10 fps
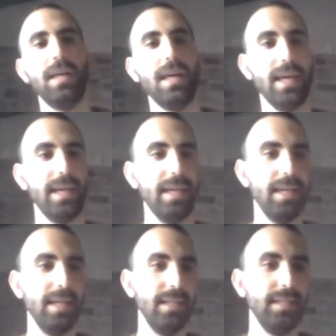
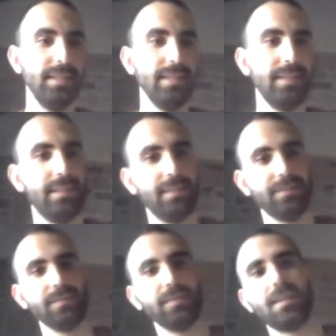And
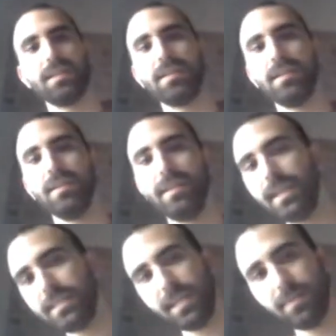the
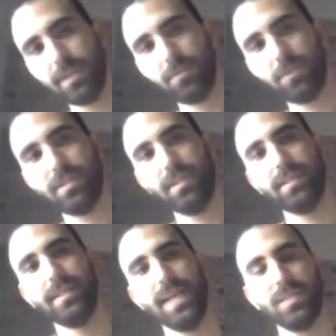next item that we see in
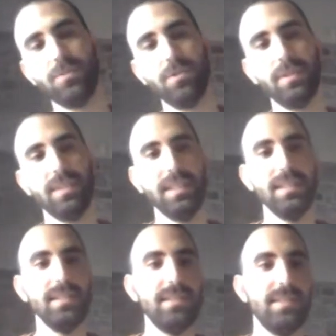the dashboard
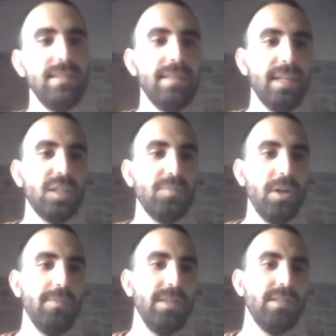is the
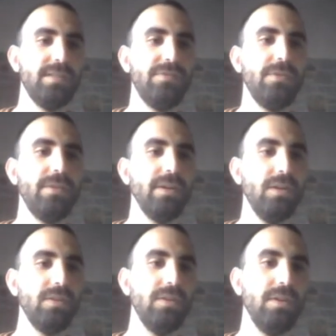experiments for the
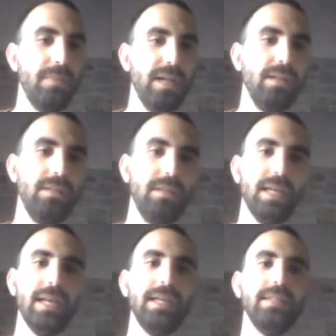AutoML,
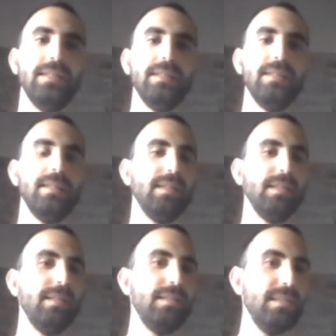and
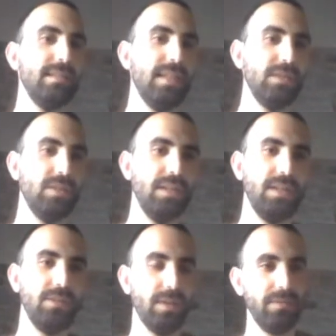this is
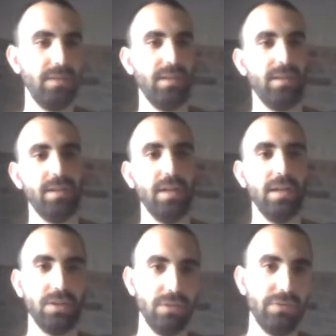actually one of the
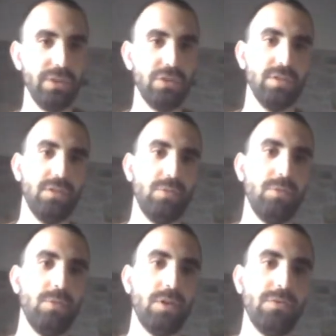new features that
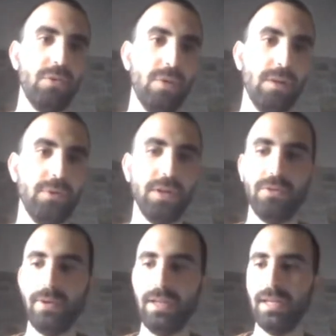we worked for
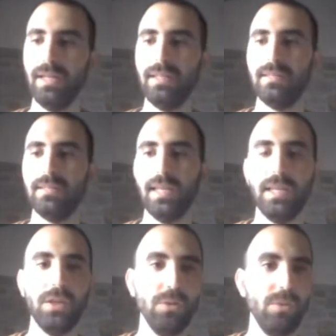1.3, and it's
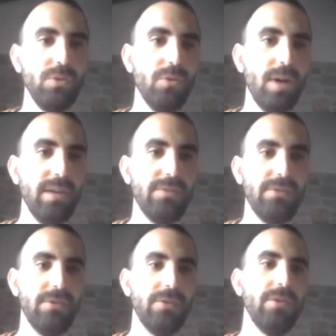a new UI
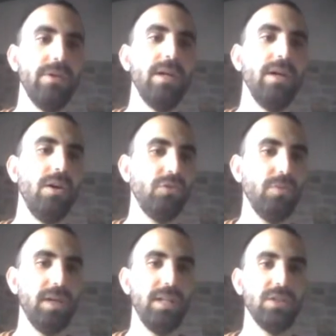for
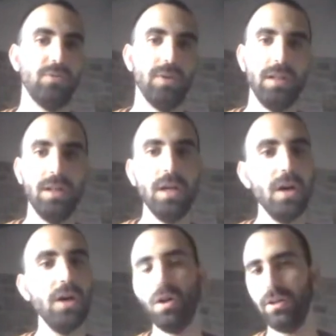AutoML as well.
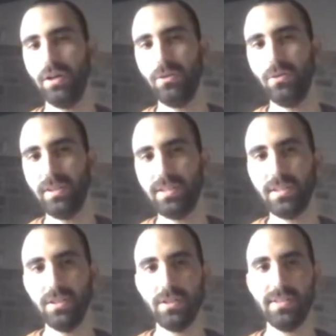Although this
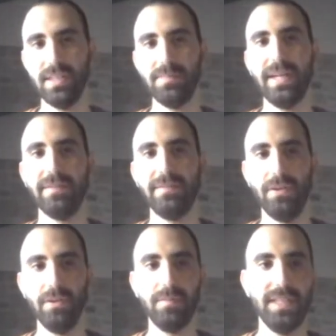is not set by
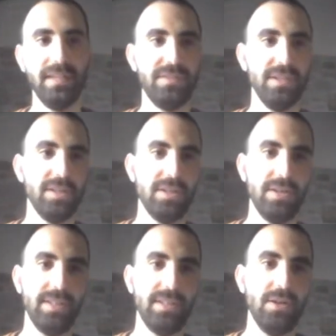default, but I've just
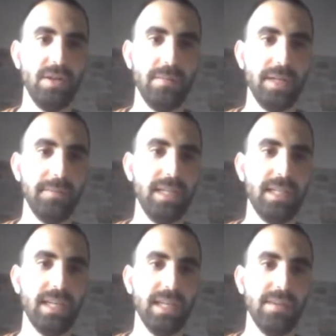turned it on in my
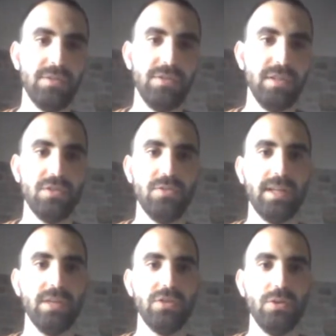MiniKFs just so I
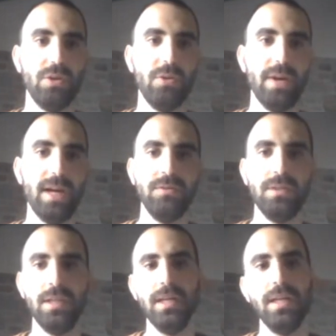can show you
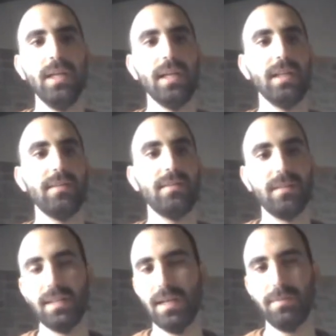around. It
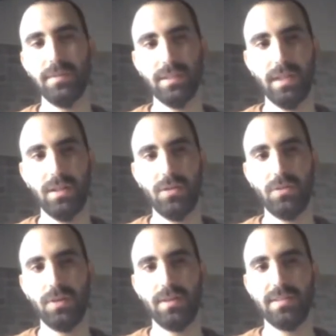comes
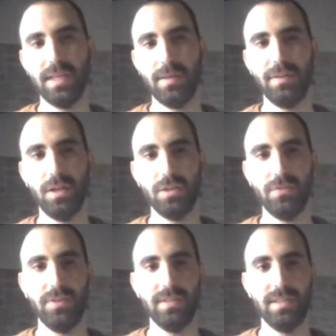along with the same
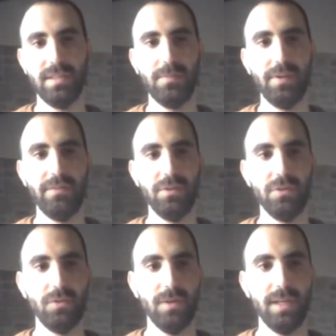philosophies as the
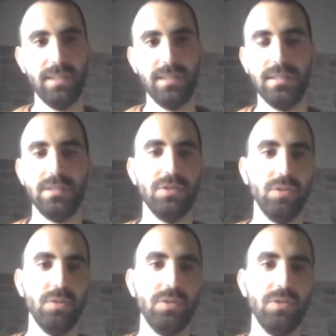previous UIs I just
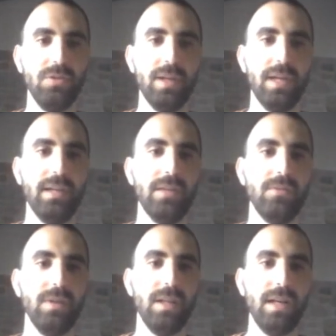showed you, and
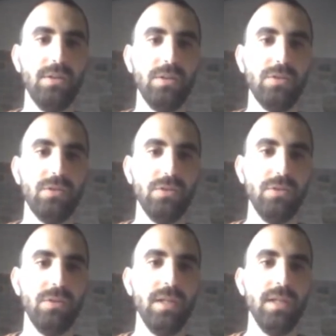it will allow you to